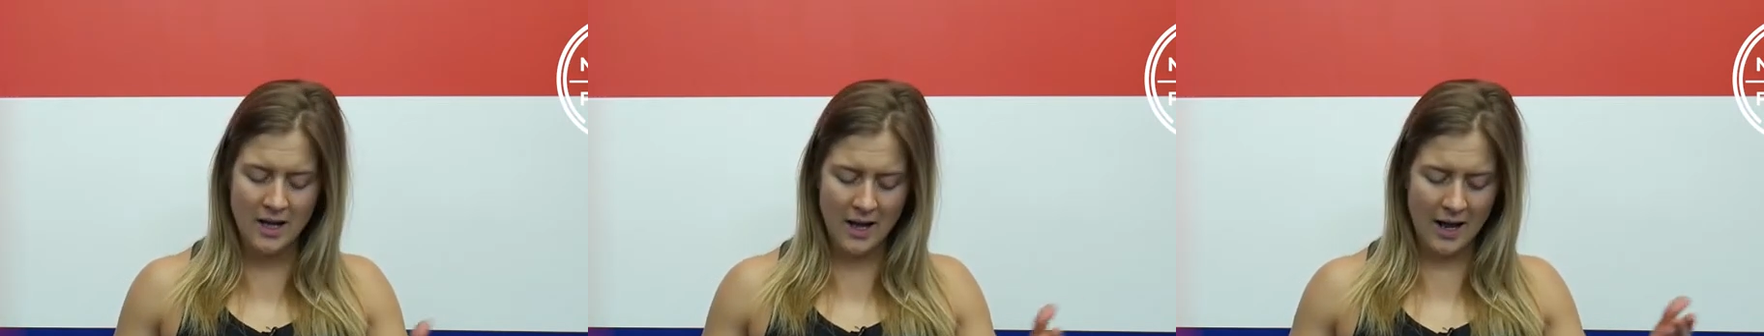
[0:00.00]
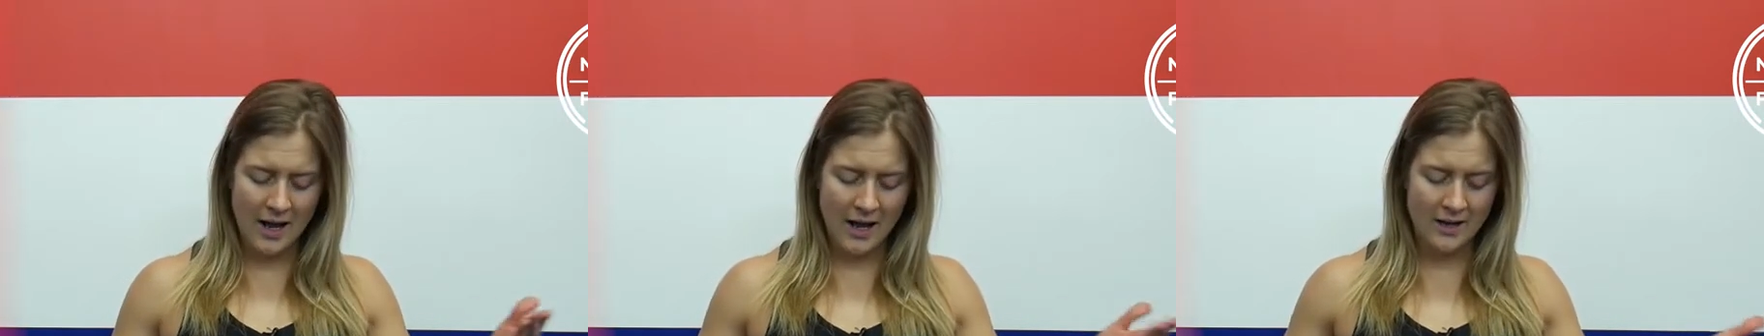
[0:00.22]

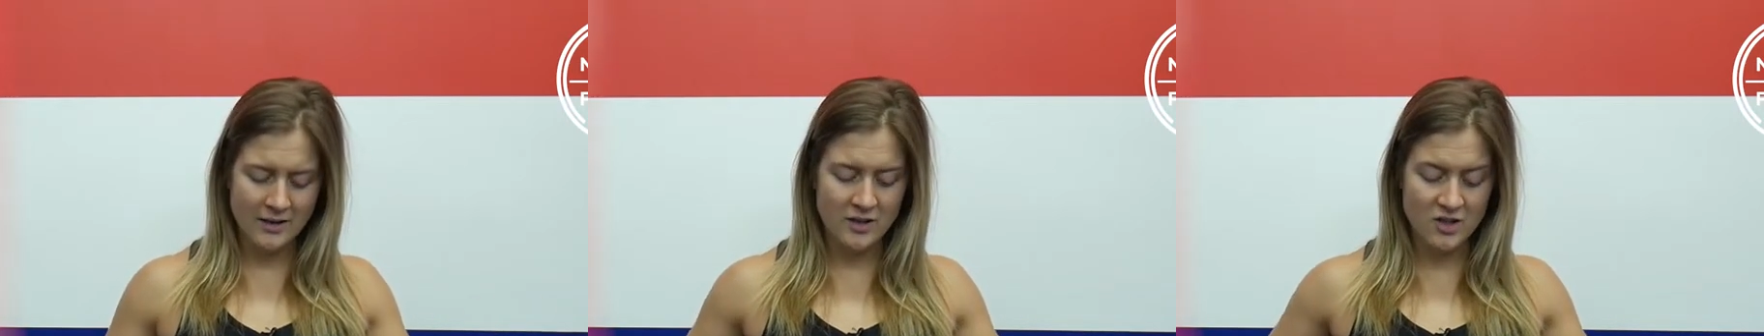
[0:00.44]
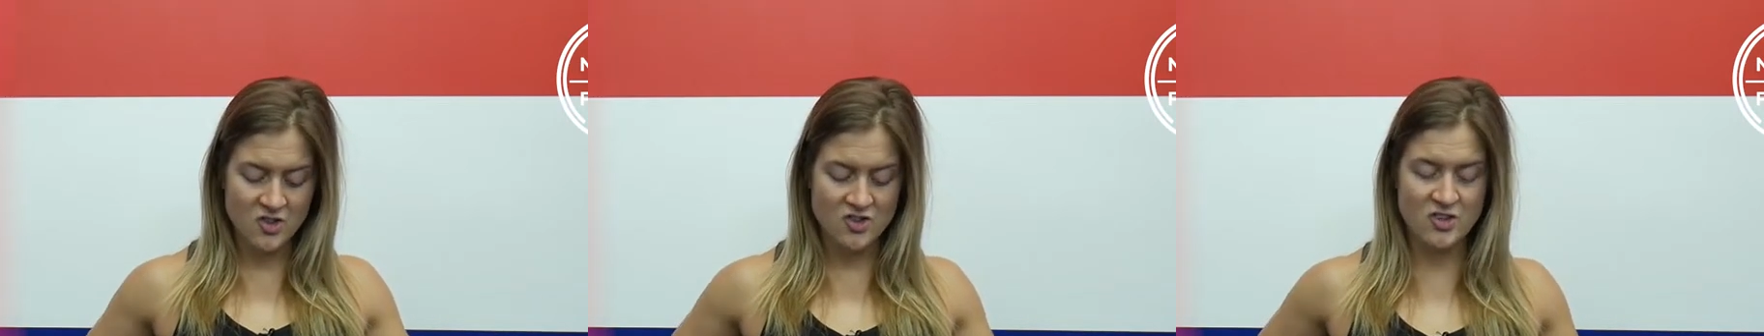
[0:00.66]
and
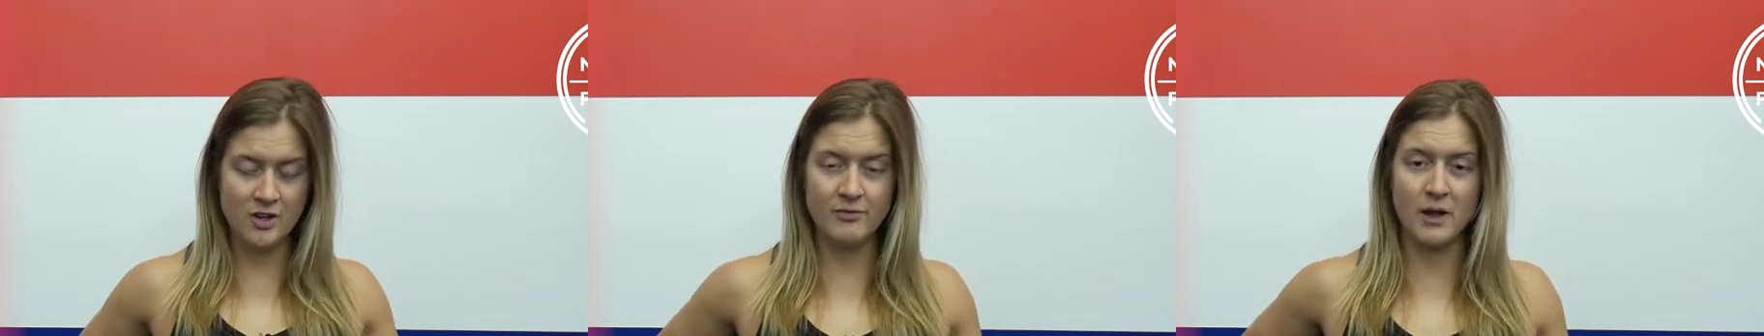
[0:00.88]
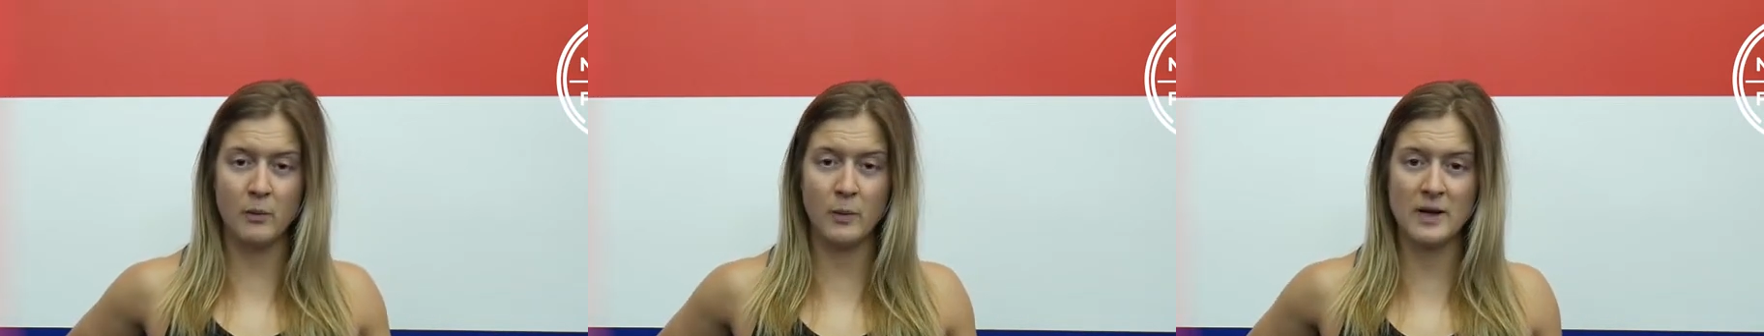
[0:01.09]
shift
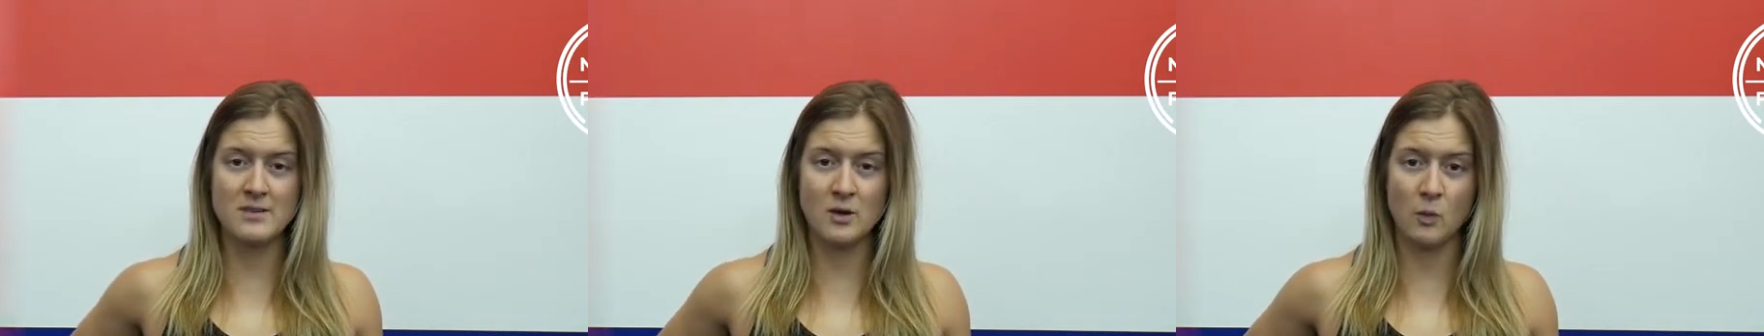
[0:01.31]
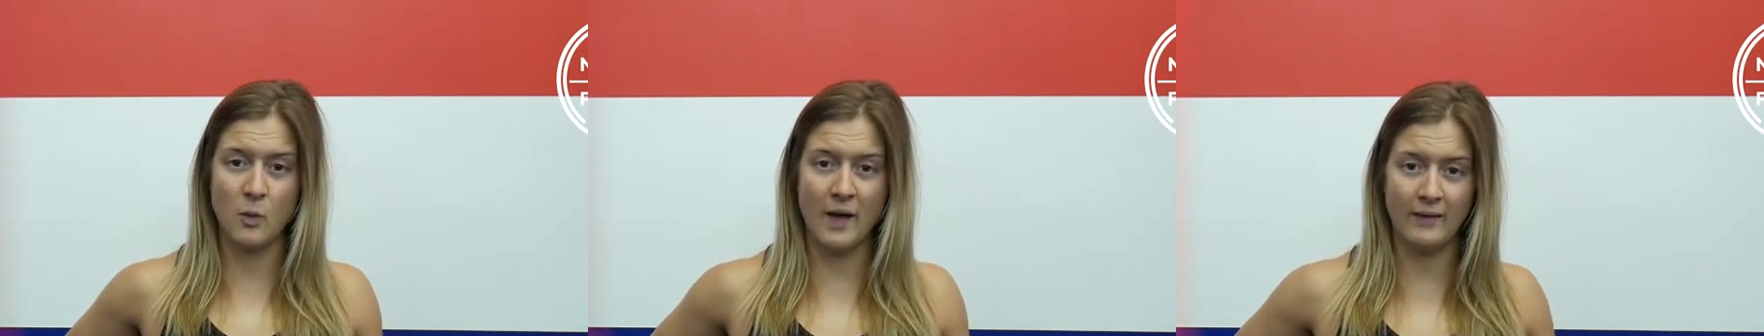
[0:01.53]
that weight
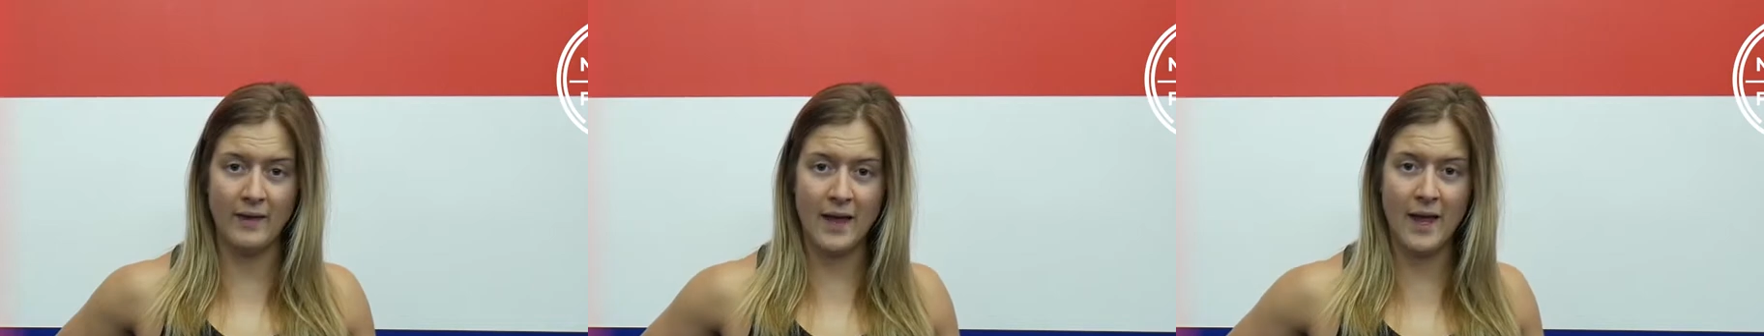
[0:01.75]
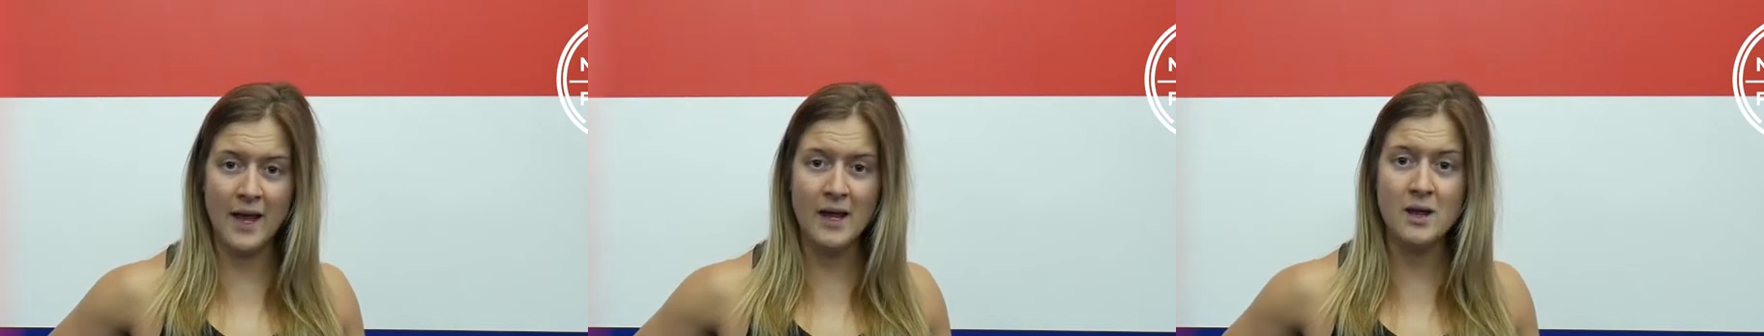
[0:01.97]
to one
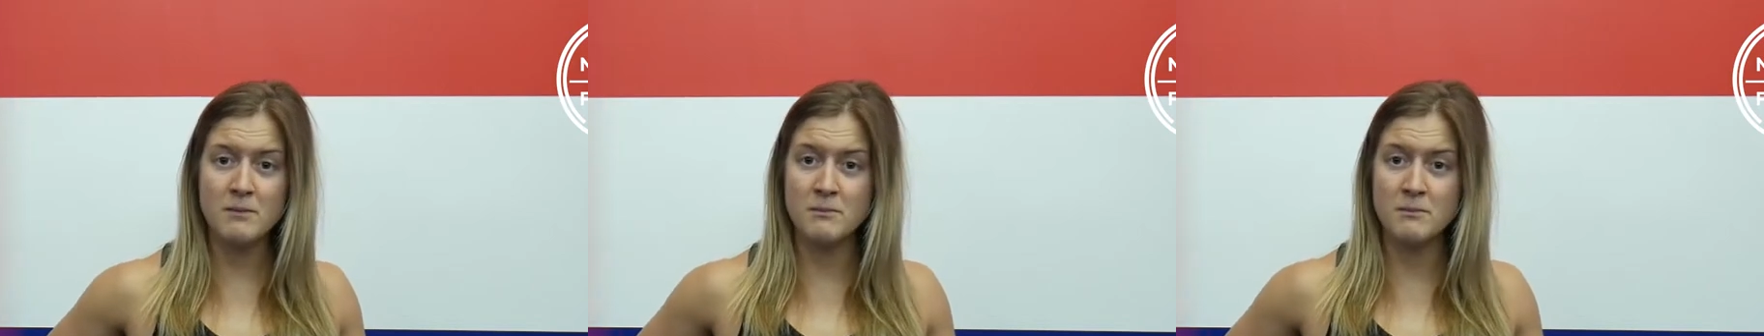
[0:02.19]
leg.